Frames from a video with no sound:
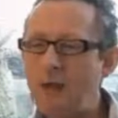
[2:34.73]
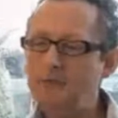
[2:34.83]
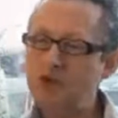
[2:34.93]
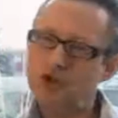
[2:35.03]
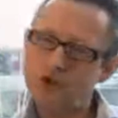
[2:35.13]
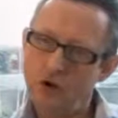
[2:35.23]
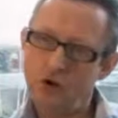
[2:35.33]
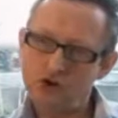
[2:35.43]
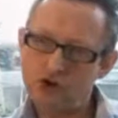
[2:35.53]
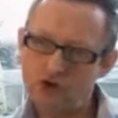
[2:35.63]
I'm just
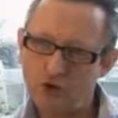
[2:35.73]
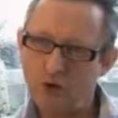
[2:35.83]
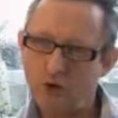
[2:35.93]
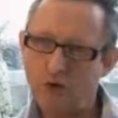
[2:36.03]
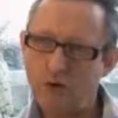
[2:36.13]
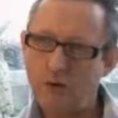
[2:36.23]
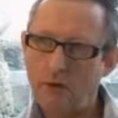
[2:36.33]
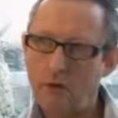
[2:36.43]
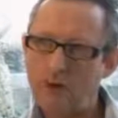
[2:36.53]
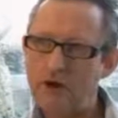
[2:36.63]
not sure
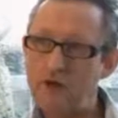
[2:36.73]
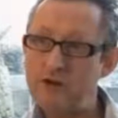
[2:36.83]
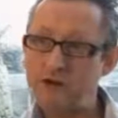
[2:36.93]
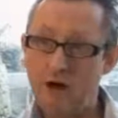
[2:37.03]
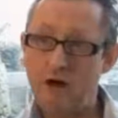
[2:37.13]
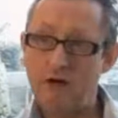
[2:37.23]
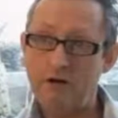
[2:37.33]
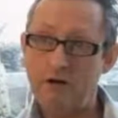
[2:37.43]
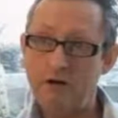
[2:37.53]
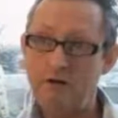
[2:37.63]
whether it's
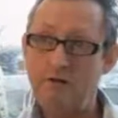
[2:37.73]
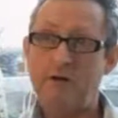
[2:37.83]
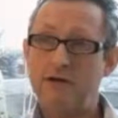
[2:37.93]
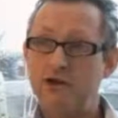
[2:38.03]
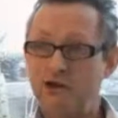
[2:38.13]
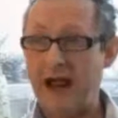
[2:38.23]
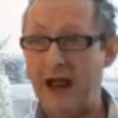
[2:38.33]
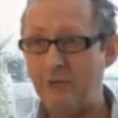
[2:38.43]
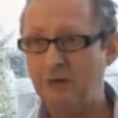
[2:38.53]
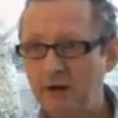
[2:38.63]
harder for a
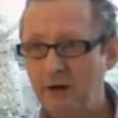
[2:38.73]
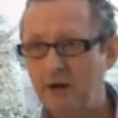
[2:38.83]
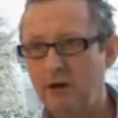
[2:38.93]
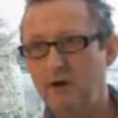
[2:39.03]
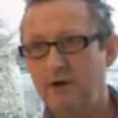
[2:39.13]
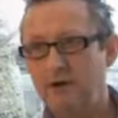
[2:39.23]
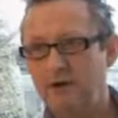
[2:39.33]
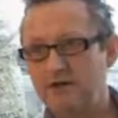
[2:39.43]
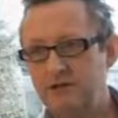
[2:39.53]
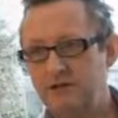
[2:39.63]
chap
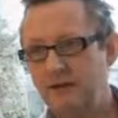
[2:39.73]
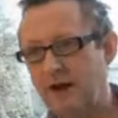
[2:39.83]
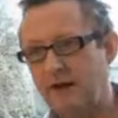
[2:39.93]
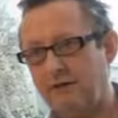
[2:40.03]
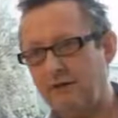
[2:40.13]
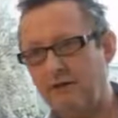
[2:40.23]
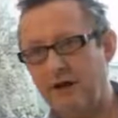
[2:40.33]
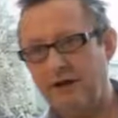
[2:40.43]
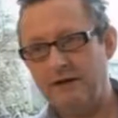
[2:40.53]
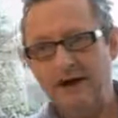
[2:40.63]
just to get out
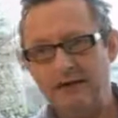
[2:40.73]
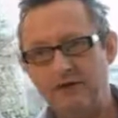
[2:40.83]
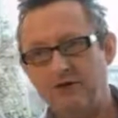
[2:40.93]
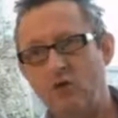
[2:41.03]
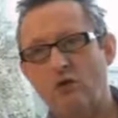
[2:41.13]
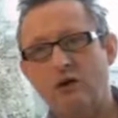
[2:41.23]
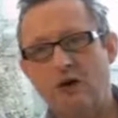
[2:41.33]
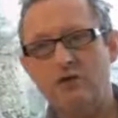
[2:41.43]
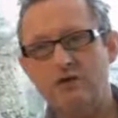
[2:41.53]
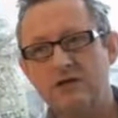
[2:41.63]
of the door and
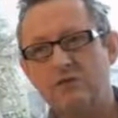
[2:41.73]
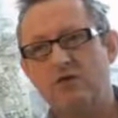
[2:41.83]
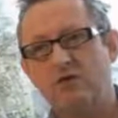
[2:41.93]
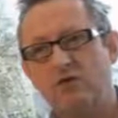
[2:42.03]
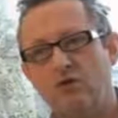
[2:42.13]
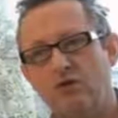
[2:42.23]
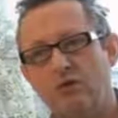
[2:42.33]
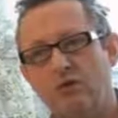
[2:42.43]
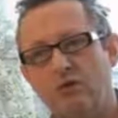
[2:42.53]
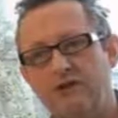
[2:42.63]
go to a support group
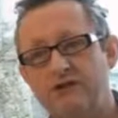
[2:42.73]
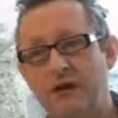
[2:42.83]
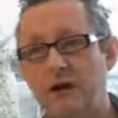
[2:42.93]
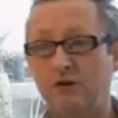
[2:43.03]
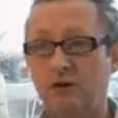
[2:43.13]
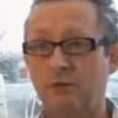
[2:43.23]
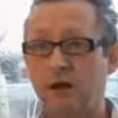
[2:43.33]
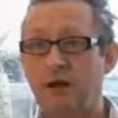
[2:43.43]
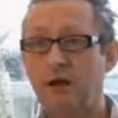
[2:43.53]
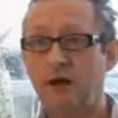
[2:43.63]
and say, "Look at
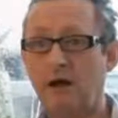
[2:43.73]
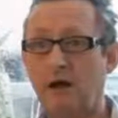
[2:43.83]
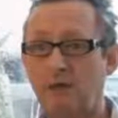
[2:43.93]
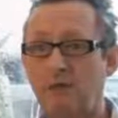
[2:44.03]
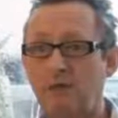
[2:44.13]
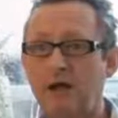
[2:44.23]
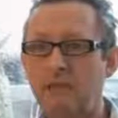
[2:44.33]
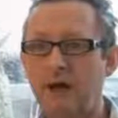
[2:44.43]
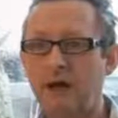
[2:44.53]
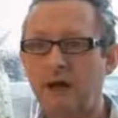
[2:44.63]
me, I'm a
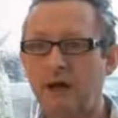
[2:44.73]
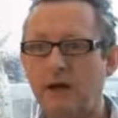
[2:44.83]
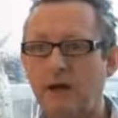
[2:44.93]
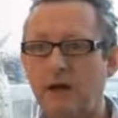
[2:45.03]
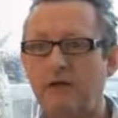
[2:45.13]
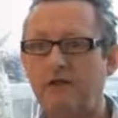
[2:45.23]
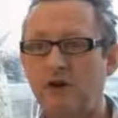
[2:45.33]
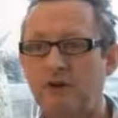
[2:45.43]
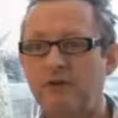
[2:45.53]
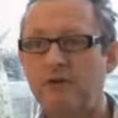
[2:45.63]
bulimic, I
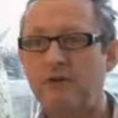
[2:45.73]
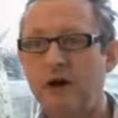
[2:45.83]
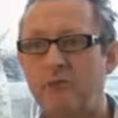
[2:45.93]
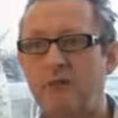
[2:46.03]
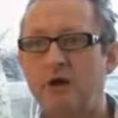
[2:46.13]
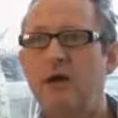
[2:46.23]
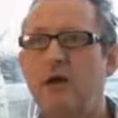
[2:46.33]
throw my food up."